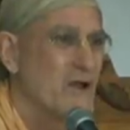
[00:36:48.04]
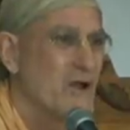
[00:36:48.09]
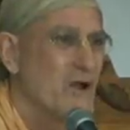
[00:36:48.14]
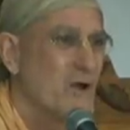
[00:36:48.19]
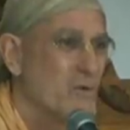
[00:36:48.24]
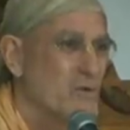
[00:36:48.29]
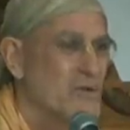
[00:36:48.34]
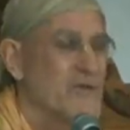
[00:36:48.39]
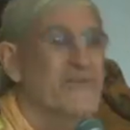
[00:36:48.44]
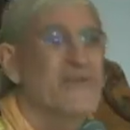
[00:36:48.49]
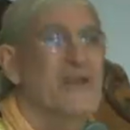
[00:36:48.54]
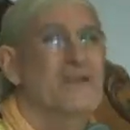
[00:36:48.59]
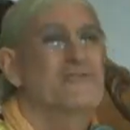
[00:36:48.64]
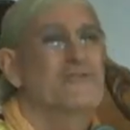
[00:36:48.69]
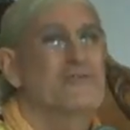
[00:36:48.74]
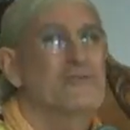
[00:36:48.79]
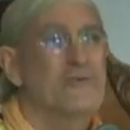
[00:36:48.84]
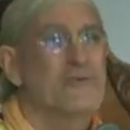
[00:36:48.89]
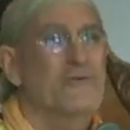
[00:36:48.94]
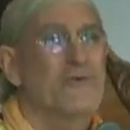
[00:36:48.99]
Well, if they
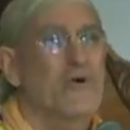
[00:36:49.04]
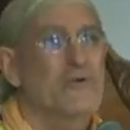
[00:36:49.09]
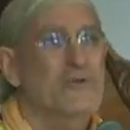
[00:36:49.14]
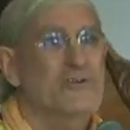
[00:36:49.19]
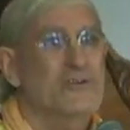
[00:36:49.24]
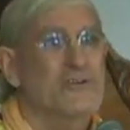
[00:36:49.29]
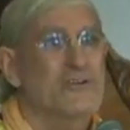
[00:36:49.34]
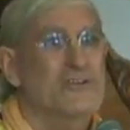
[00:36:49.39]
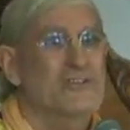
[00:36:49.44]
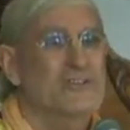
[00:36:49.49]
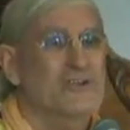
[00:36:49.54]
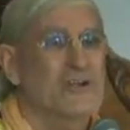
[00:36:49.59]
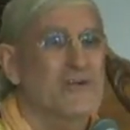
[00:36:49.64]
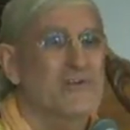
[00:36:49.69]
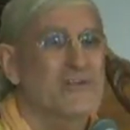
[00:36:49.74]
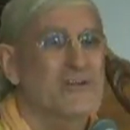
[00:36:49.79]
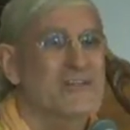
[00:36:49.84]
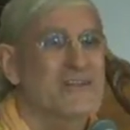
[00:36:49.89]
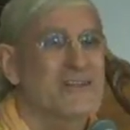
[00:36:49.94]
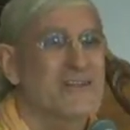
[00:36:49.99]
do devotional
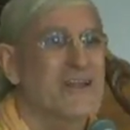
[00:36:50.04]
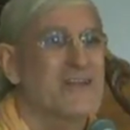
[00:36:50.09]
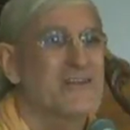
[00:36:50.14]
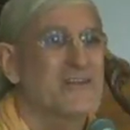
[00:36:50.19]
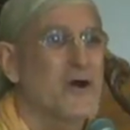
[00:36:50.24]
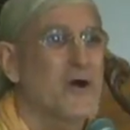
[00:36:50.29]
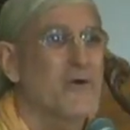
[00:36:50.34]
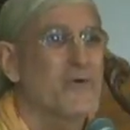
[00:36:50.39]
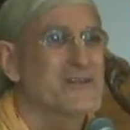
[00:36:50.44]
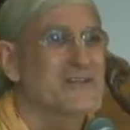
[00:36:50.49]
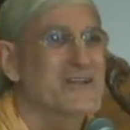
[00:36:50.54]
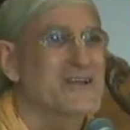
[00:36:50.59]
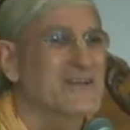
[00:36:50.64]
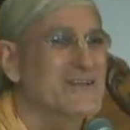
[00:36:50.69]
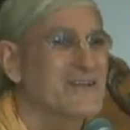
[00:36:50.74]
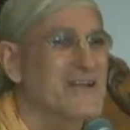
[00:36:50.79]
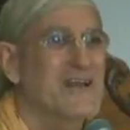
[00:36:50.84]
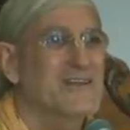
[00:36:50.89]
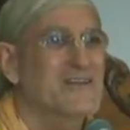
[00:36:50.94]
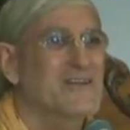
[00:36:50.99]
service and they know it's
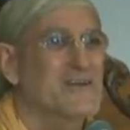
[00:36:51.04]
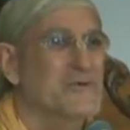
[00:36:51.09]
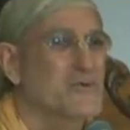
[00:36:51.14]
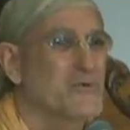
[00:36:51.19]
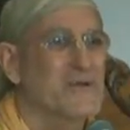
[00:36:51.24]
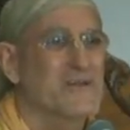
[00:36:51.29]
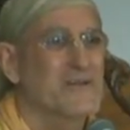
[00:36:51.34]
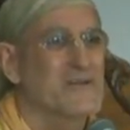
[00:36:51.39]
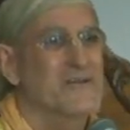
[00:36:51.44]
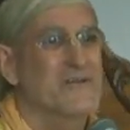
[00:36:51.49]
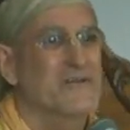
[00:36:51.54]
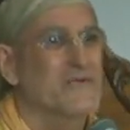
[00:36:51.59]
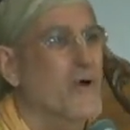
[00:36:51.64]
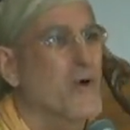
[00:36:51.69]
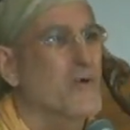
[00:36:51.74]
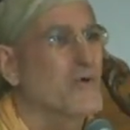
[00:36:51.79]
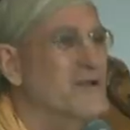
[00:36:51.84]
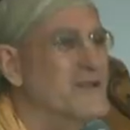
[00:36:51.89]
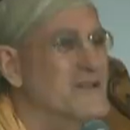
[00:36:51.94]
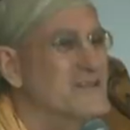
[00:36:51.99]
connected with the
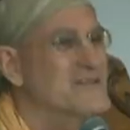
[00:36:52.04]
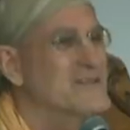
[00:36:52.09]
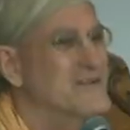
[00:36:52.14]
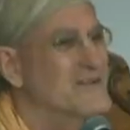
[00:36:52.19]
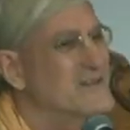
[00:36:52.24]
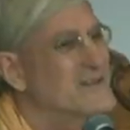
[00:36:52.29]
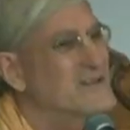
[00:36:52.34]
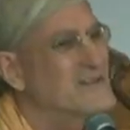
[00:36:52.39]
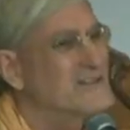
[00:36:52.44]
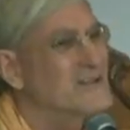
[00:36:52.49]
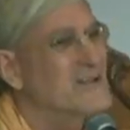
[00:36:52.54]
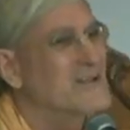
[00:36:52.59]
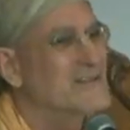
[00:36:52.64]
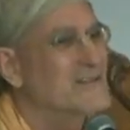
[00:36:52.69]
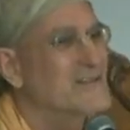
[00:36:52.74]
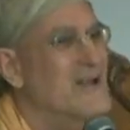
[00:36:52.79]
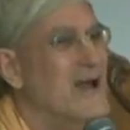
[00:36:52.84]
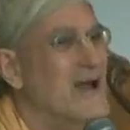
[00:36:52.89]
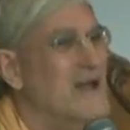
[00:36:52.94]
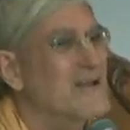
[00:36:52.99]
devotees and things
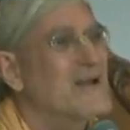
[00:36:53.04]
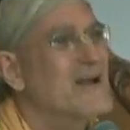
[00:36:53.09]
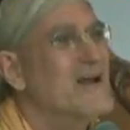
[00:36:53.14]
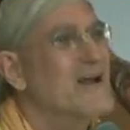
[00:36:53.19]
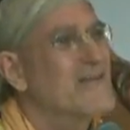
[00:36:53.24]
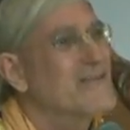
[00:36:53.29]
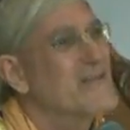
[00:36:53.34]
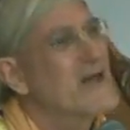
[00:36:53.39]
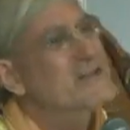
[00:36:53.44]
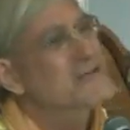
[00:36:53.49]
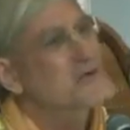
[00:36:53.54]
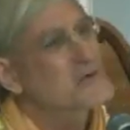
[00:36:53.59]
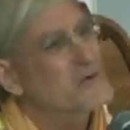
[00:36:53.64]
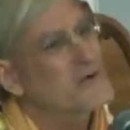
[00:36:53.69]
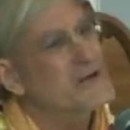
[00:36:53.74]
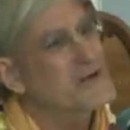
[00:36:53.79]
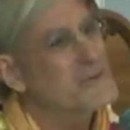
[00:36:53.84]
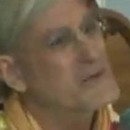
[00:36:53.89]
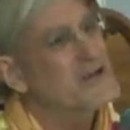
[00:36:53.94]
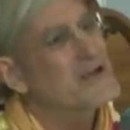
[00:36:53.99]
like that, that's
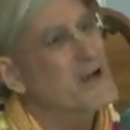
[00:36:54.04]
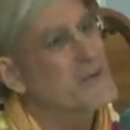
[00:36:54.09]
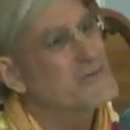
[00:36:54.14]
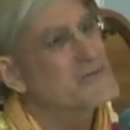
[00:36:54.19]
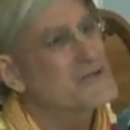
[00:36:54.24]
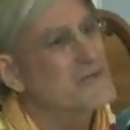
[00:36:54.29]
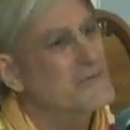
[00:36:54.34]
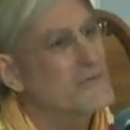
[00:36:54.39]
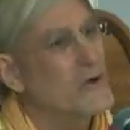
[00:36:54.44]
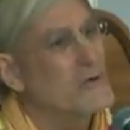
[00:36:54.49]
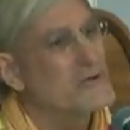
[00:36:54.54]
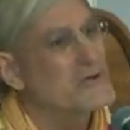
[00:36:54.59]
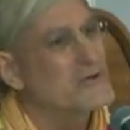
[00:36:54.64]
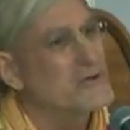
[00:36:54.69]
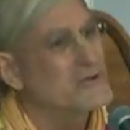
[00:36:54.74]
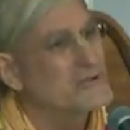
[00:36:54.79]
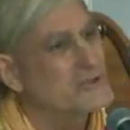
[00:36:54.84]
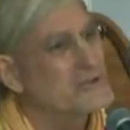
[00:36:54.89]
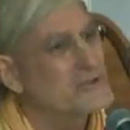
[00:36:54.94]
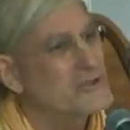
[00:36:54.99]
where it becomes
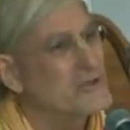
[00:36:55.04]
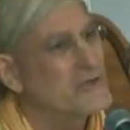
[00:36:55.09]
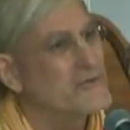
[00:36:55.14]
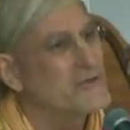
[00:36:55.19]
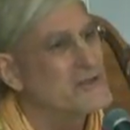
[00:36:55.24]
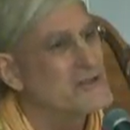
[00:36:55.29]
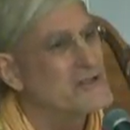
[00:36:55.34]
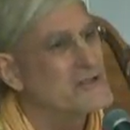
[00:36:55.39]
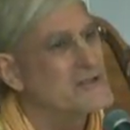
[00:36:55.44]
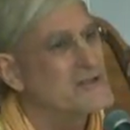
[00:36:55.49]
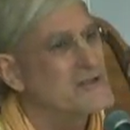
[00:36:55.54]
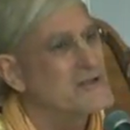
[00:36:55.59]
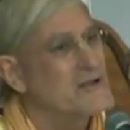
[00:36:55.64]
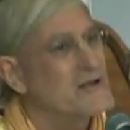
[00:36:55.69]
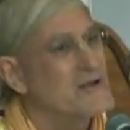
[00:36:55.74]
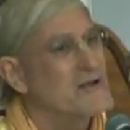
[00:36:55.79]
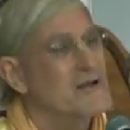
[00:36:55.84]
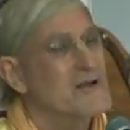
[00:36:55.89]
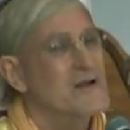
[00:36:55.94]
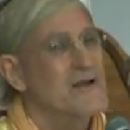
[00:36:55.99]
devotional service.
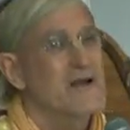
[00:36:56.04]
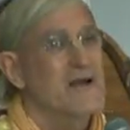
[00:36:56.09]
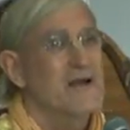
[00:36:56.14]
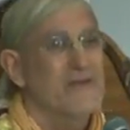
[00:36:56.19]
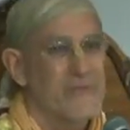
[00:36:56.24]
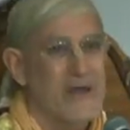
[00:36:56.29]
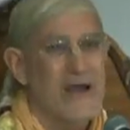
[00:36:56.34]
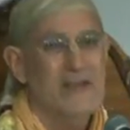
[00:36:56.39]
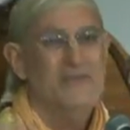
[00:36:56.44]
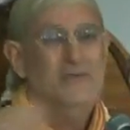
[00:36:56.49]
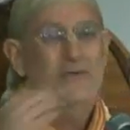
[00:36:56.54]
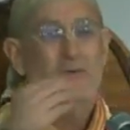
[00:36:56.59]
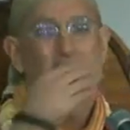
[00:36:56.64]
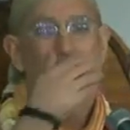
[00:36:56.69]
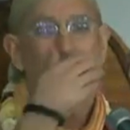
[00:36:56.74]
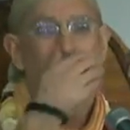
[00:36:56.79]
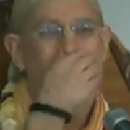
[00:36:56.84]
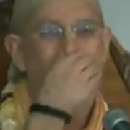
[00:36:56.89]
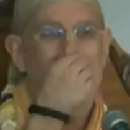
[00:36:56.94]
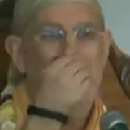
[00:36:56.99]
That's
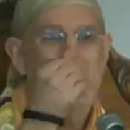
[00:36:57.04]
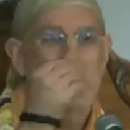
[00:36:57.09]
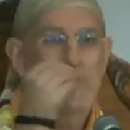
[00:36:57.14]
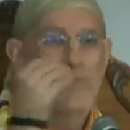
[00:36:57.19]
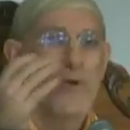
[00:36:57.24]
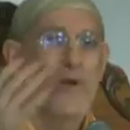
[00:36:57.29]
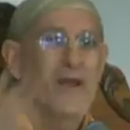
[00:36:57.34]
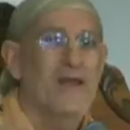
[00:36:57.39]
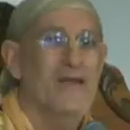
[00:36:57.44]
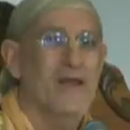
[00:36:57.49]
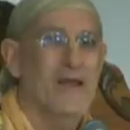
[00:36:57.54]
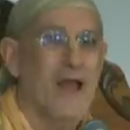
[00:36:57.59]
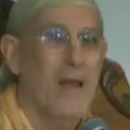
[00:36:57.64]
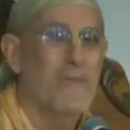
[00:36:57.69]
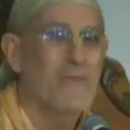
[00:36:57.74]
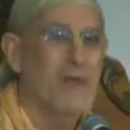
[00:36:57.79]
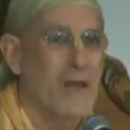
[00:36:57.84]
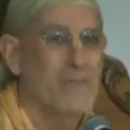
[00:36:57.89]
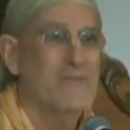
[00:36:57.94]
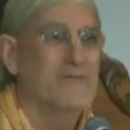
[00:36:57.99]
why the point
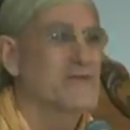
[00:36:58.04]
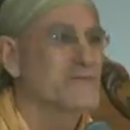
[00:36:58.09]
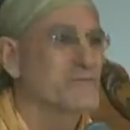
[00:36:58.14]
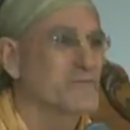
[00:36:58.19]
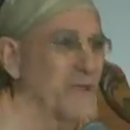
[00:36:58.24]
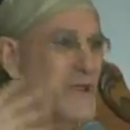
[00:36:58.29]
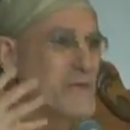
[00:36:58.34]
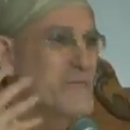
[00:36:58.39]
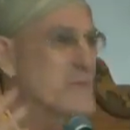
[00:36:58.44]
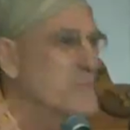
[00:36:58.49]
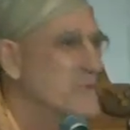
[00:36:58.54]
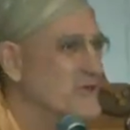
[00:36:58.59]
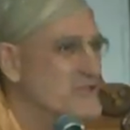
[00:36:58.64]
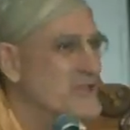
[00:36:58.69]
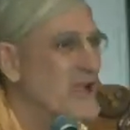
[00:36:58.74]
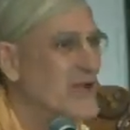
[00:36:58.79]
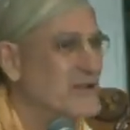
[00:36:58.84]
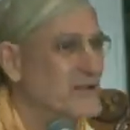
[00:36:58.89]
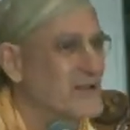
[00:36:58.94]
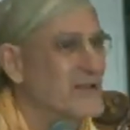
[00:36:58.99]
I, I may be
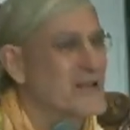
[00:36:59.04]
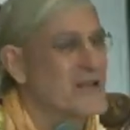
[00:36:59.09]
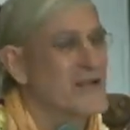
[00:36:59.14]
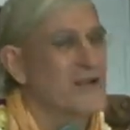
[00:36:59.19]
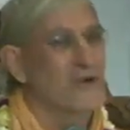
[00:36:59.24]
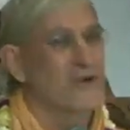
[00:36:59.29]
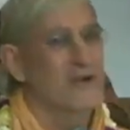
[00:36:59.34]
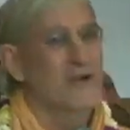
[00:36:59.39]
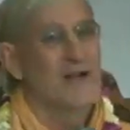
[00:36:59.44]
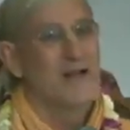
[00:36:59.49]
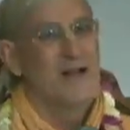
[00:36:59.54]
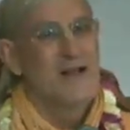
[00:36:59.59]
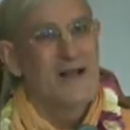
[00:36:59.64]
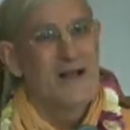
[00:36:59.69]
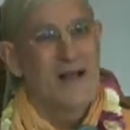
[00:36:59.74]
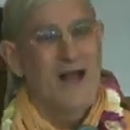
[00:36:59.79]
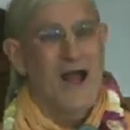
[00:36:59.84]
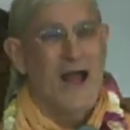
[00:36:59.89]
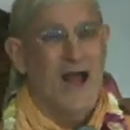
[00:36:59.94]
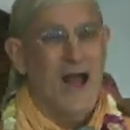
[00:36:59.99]
projecting here
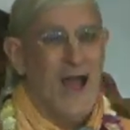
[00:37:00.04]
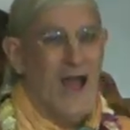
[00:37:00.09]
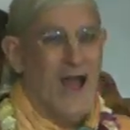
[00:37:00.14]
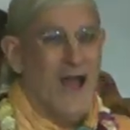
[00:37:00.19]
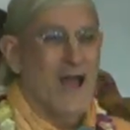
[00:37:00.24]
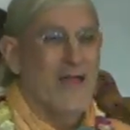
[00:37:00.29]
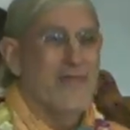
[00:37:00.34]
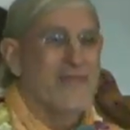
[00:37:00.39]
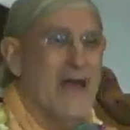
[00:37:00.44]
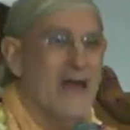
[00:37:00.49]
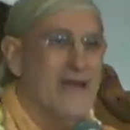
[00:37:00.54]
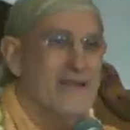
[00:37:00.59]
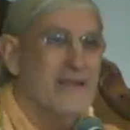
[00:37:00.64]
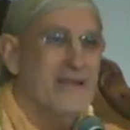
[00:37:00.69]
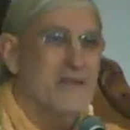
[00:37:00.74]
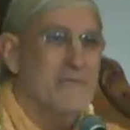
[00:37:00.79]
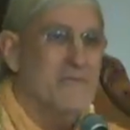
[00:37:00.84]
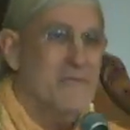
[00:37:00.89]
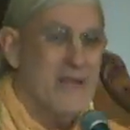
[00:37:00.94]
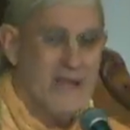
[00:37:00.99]
that
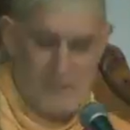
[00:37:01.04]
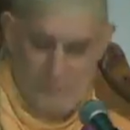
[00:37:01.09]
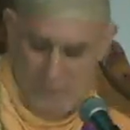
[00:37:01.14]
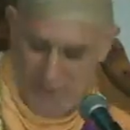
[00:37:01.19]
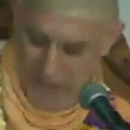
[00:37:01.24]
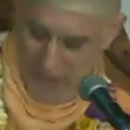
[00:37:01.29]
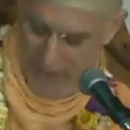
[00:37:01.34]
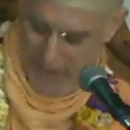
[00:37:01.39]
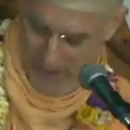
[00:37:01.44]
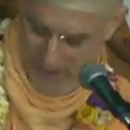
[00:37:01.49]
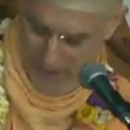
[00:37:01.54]
it may be